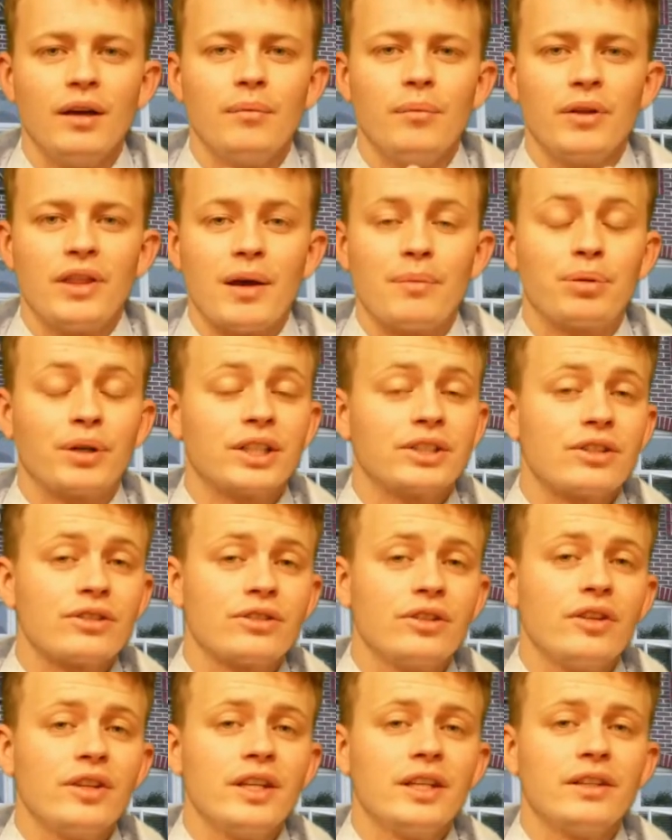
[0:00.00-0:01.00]
But that brings us
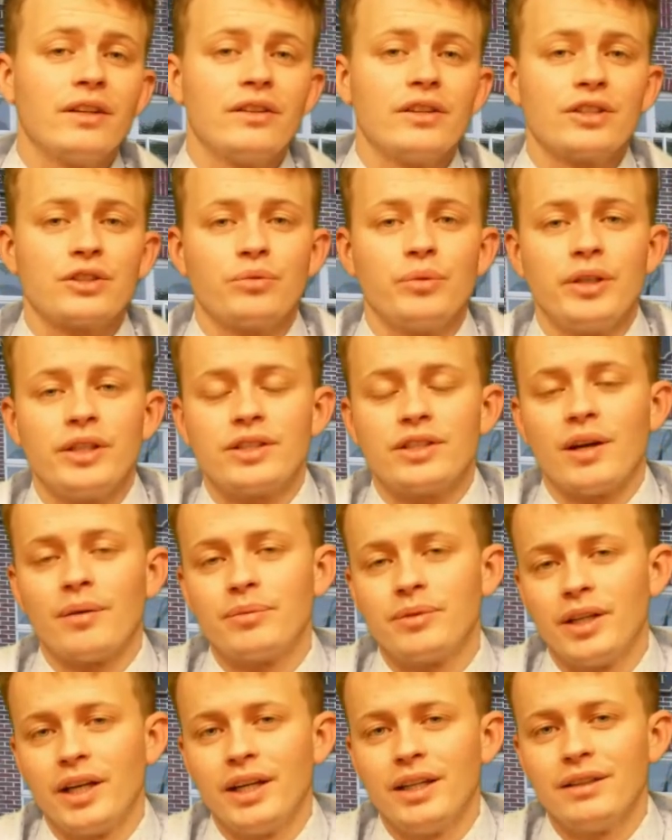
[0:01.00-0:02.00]
to the end of this week's
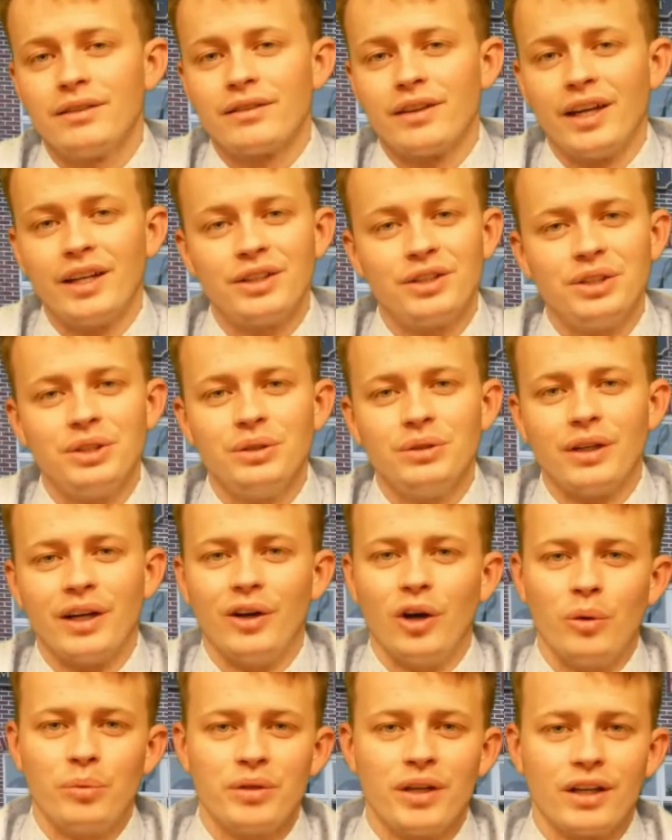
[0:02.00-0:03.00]
update. Thank you, and I
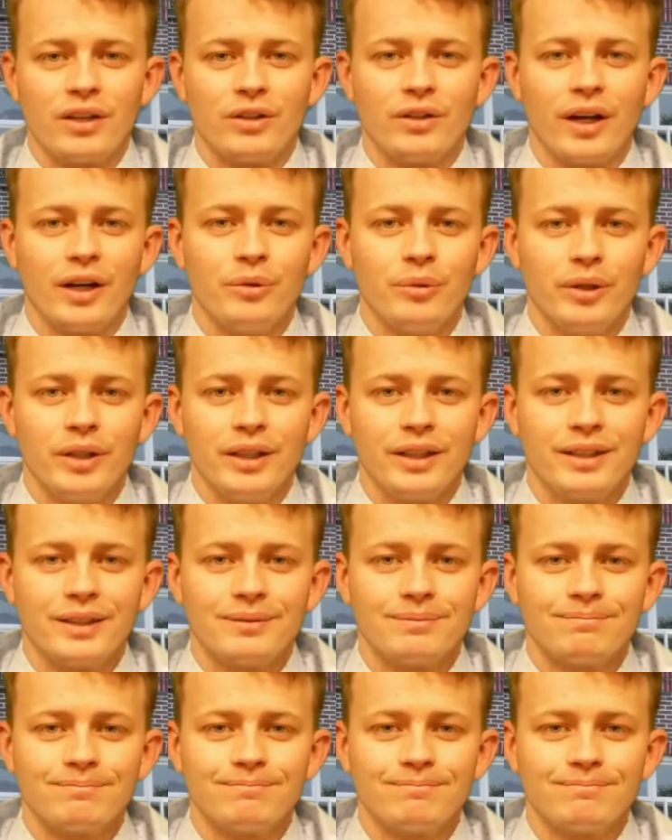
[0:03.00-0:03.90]
hope you had a great week.